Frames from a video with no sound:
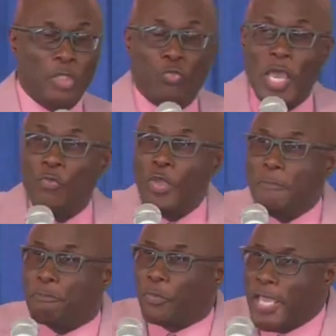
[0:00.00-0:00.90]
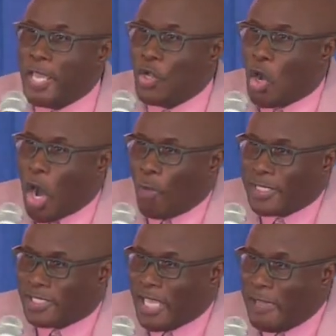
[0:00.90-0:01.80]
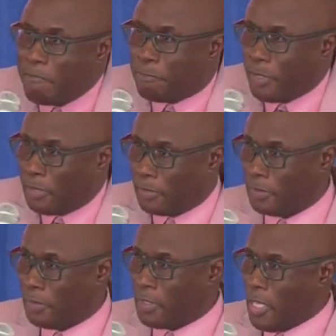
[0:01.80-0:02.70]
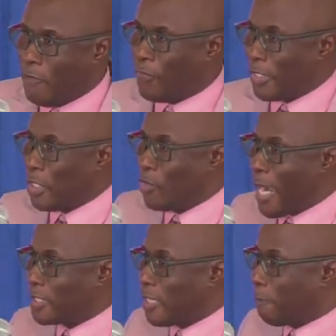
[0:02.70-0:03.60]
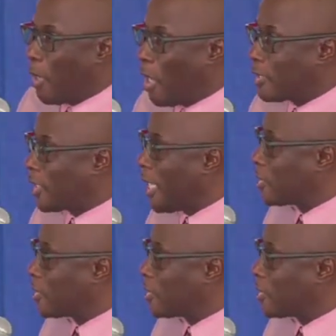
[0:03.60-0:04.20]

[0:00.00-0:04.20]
But when we bring our temple, for the writer Paul